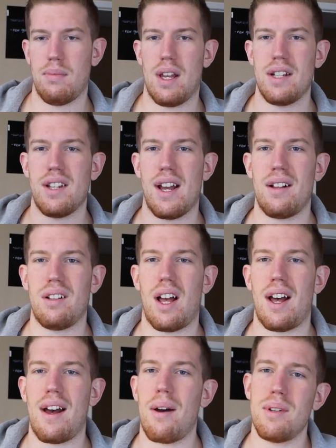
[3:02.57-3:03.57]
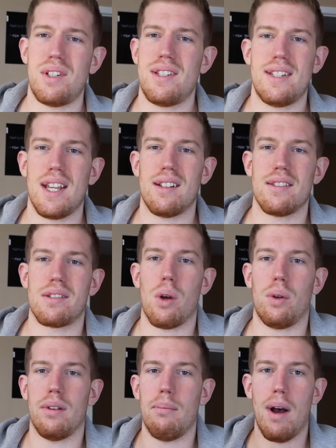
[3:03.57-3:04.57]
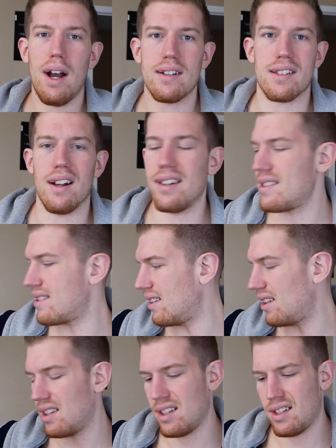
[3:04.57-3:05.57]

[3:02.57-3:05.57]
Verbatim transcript: I, just, I would just take this golden box, honestly.